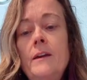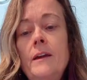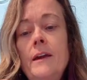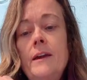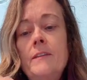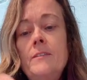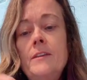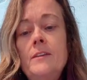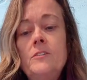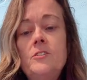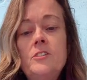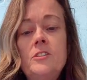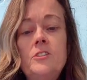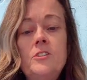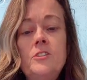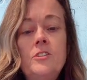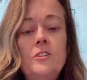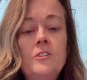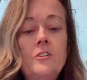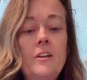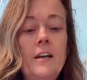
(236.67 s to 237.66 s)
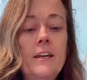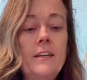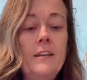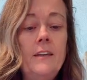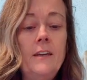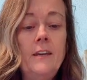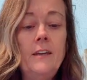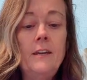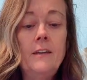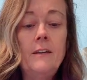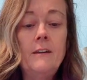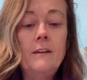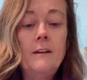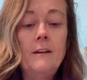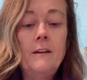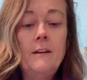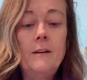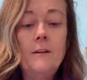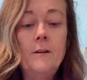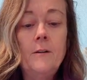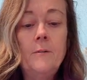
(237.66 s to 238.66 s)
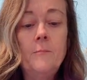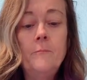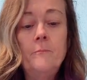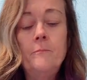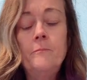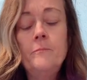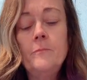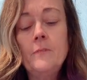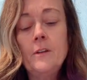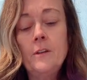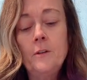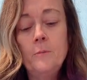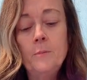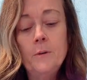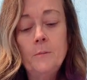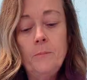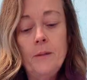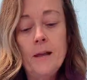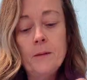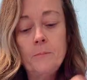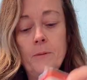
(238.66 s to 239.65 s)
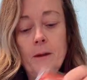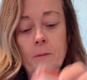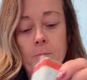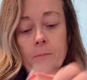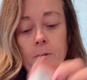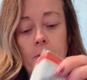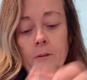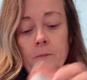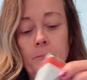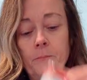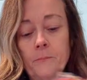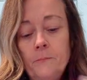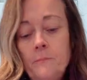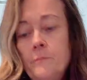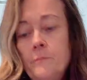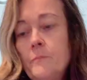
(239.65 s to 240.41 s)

And then just to your liking, a little bit of black pepper.